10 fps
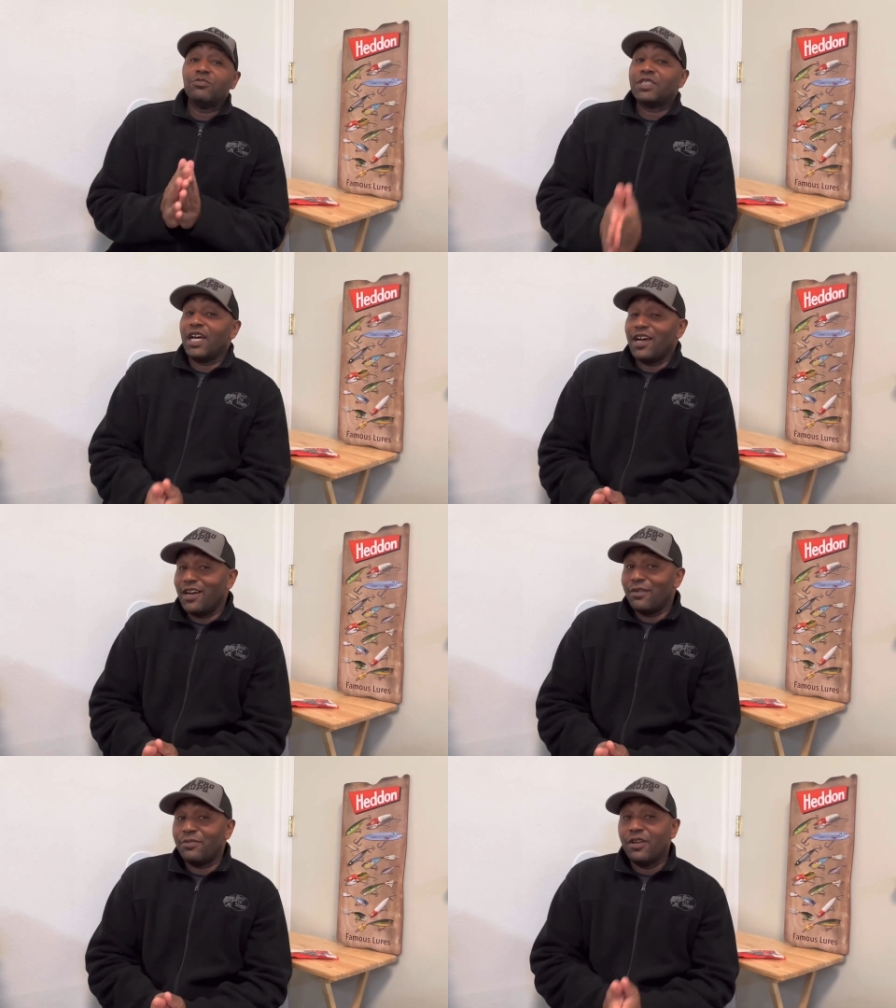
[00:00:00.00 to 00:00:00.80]

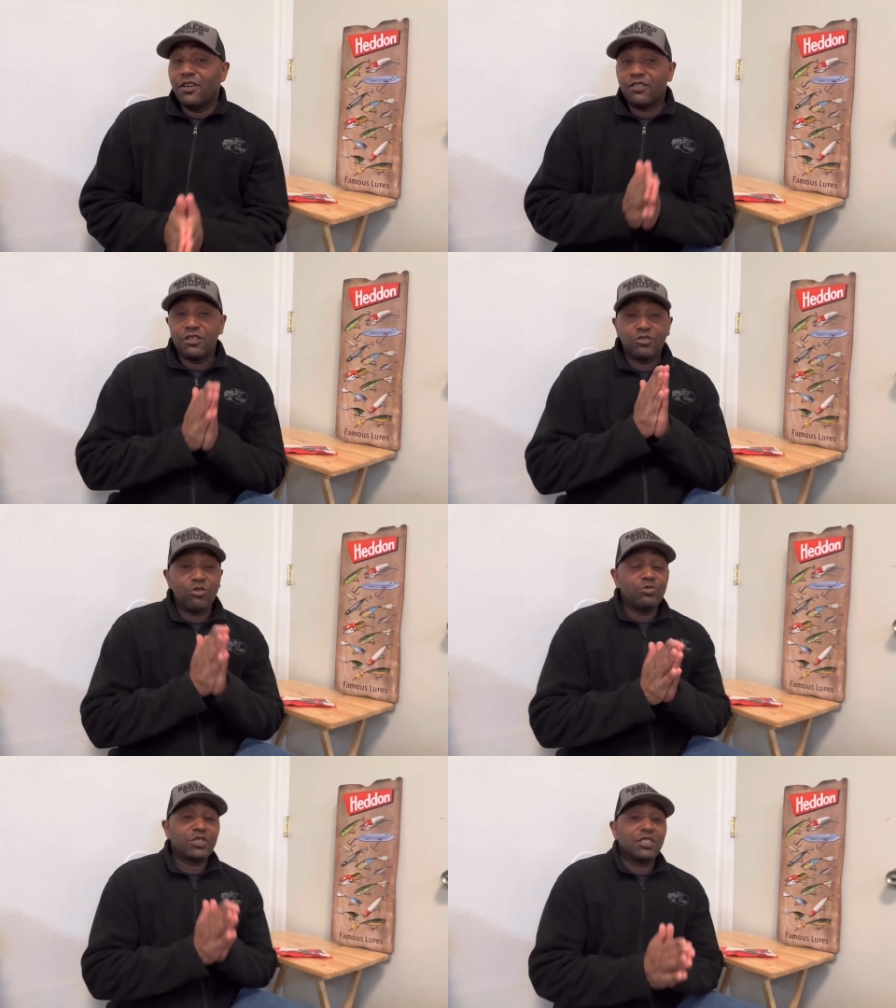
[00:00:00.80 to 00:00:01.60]
time to
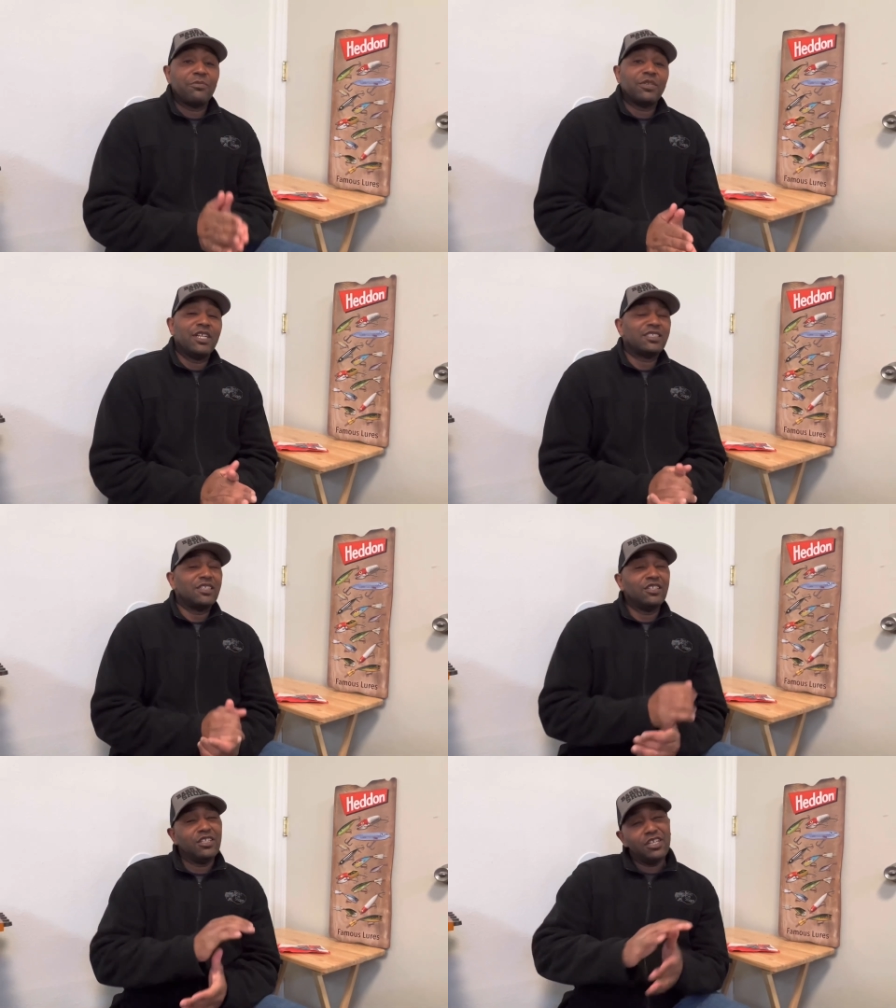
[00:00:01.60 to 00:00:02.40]
throw something that's a
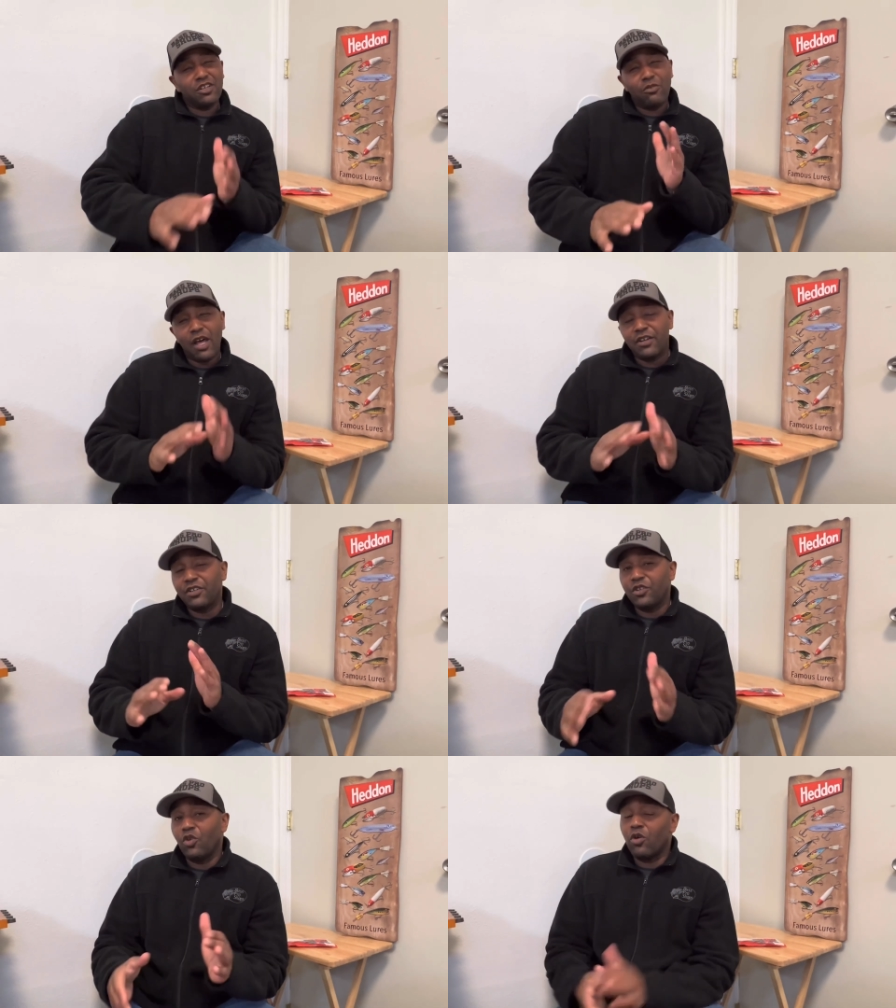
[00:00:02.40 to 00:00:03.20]
little out of
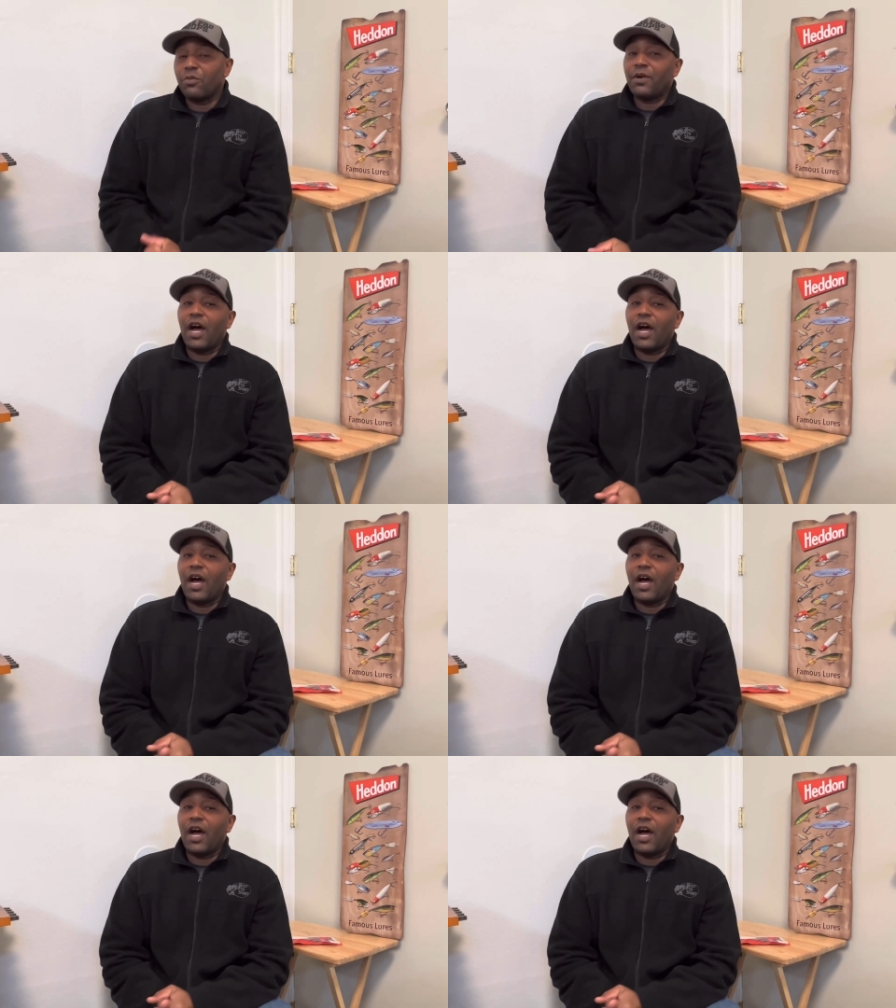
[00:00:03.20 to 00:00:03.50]
the norm.